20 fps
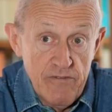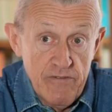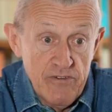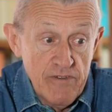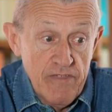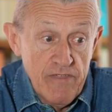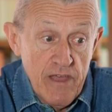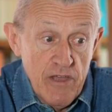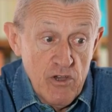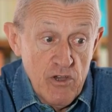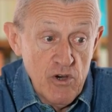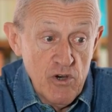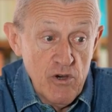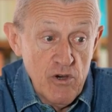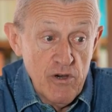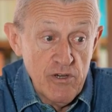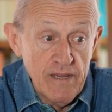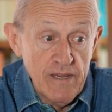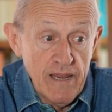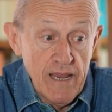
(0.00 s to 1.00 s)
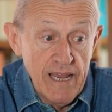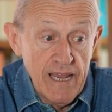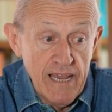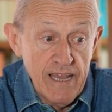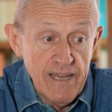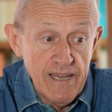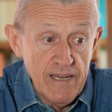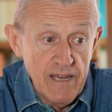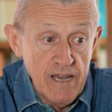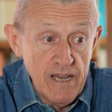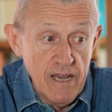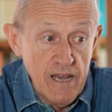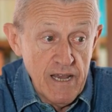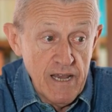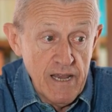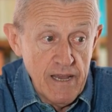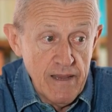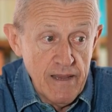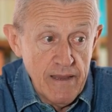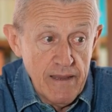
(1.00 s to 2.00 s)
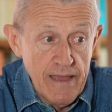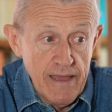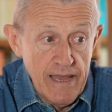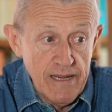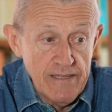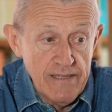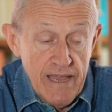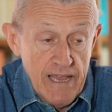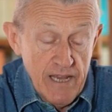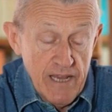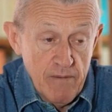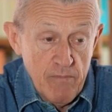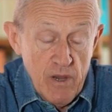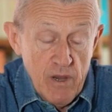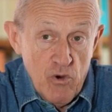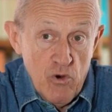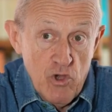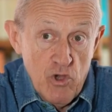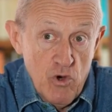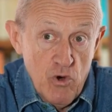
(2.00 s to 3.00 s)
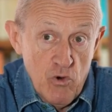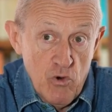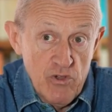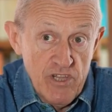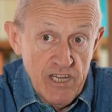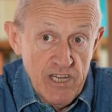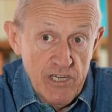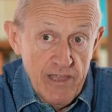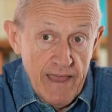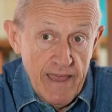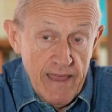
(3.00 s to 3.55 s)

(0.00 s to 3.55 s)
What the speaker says: $50. And let's think about cloning.